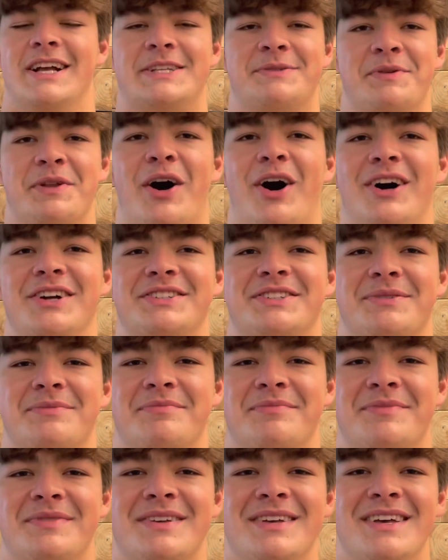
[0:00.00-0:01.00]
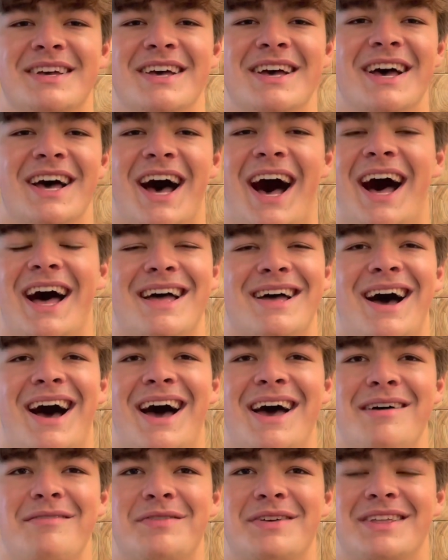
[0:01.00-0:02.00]
It's been awesome.
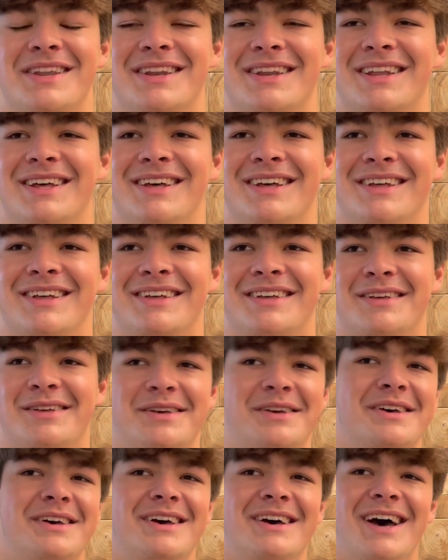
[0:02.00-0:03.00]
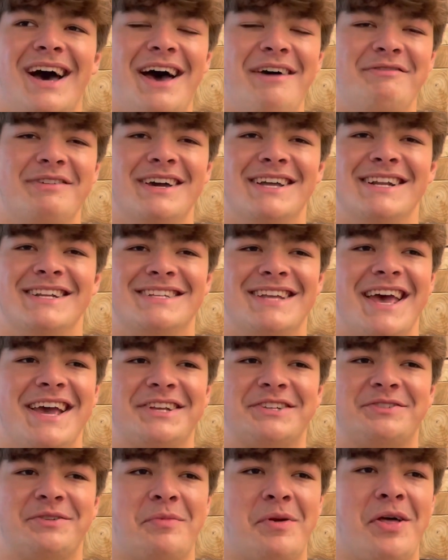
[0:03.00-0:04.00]
I haven't got a
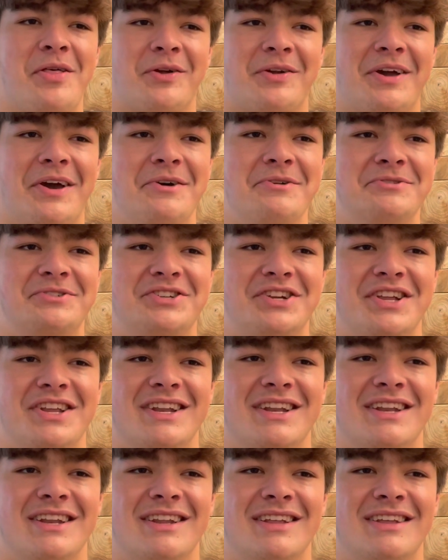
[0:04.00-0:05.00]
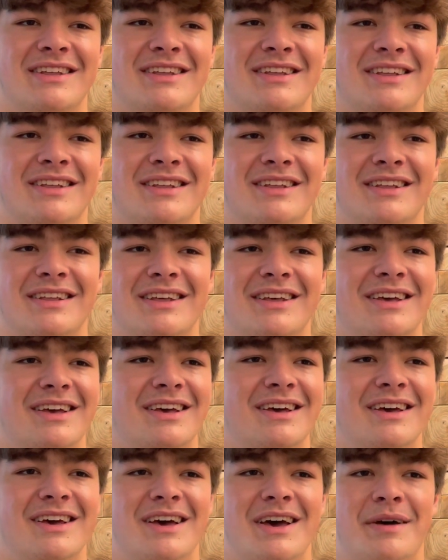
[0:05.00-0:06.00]
text from another coach in
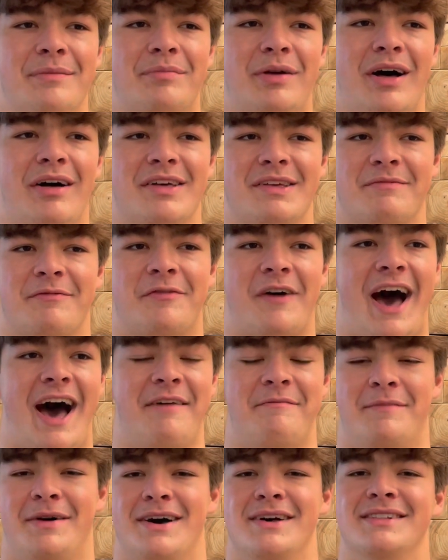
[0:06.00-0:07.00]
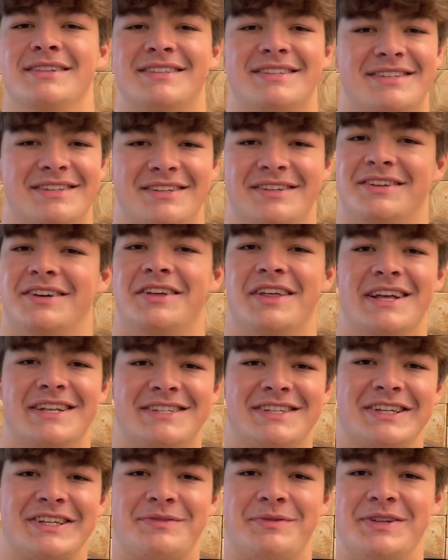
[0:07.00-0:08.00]
probably 5 months of that
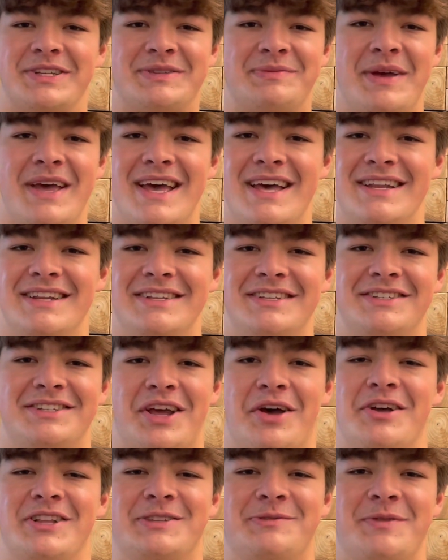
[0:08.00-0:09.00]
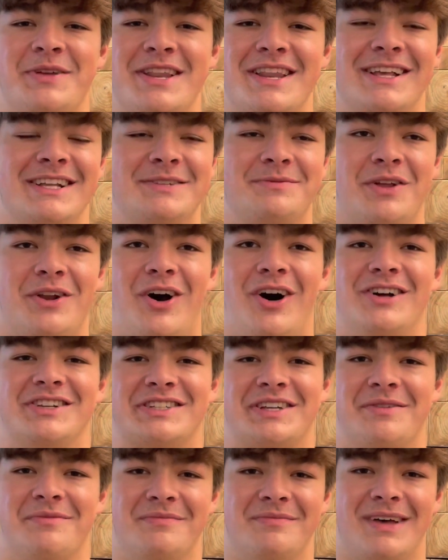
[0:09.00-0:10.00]
6 month span. So it's been
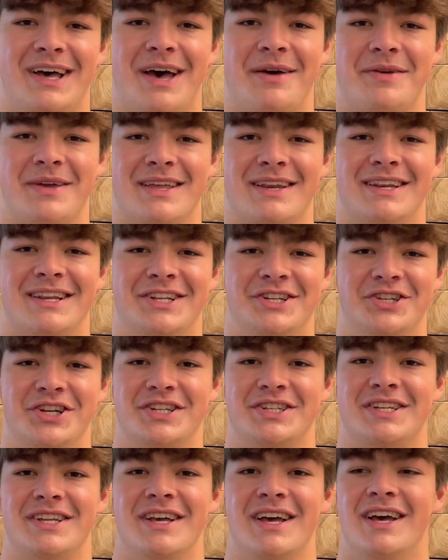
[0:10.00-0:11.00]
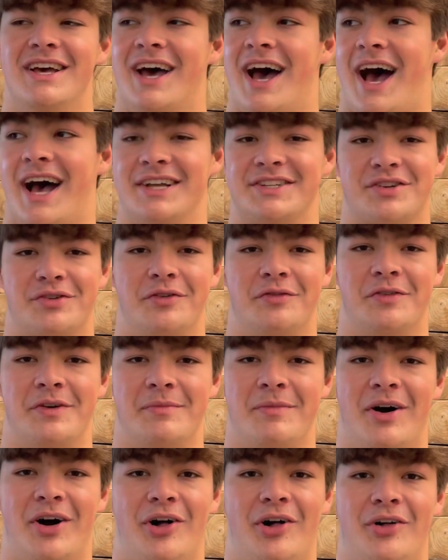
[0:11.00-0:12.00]
awesome. I mean, just high school
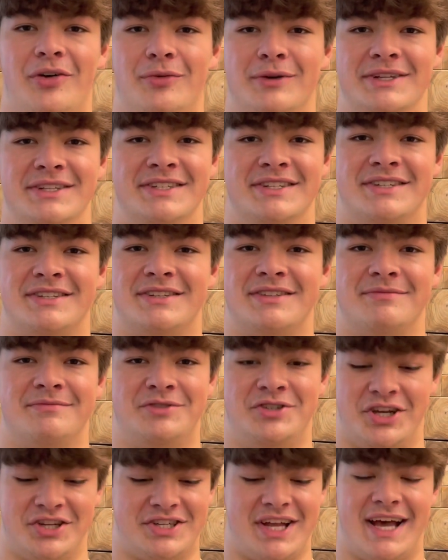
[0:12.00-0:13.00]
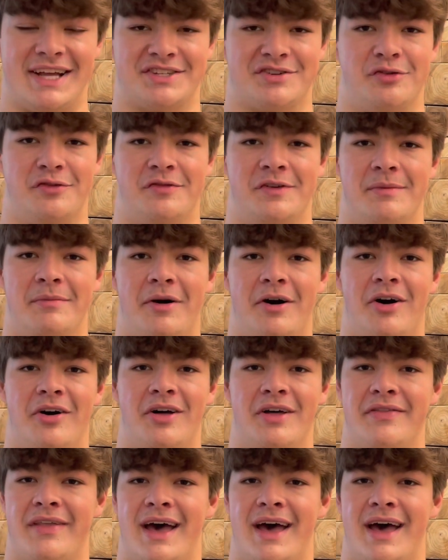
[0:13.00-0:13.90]
football was just high school football, and